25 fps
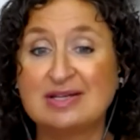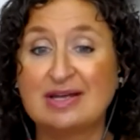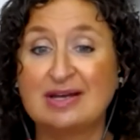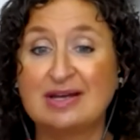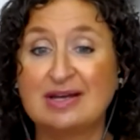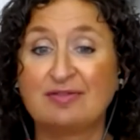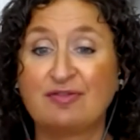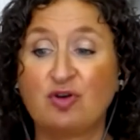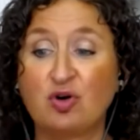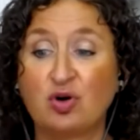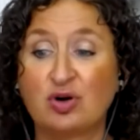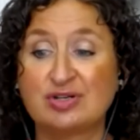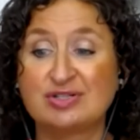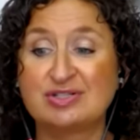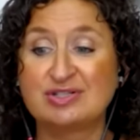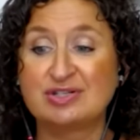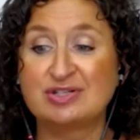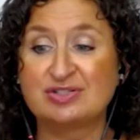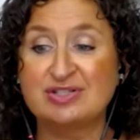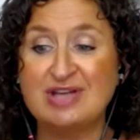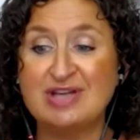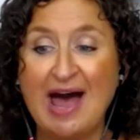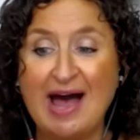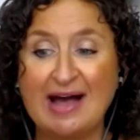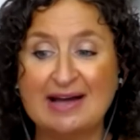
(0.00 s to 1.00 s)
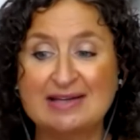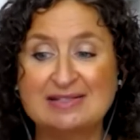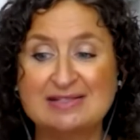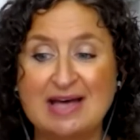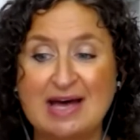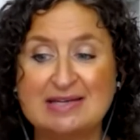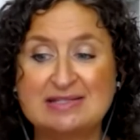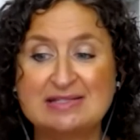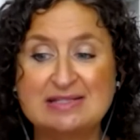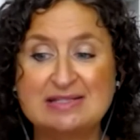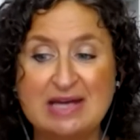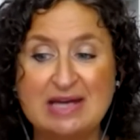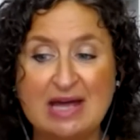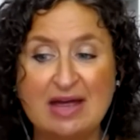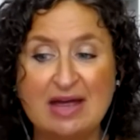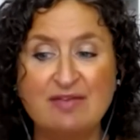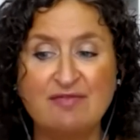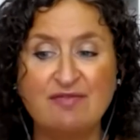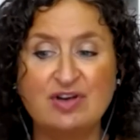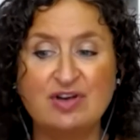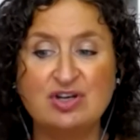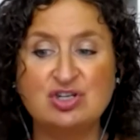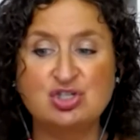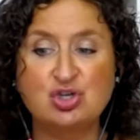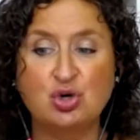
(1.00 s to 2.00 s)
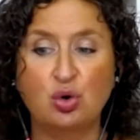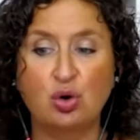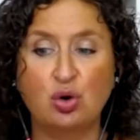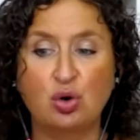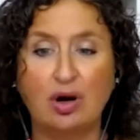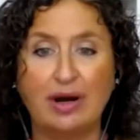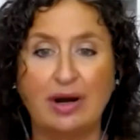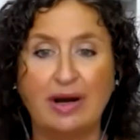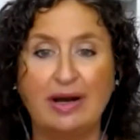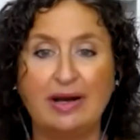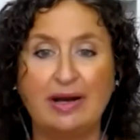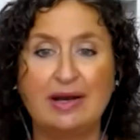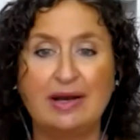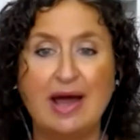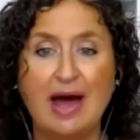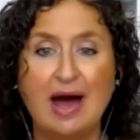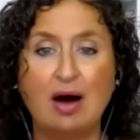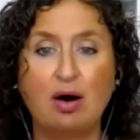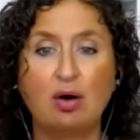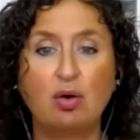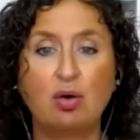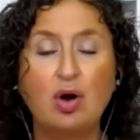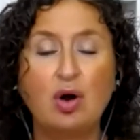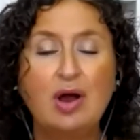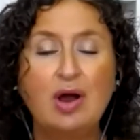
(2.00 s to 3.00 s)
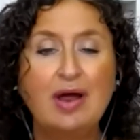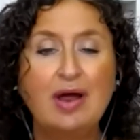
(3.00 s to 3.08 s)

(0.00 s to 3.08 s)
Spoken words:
and of course there's access to inventory. Now,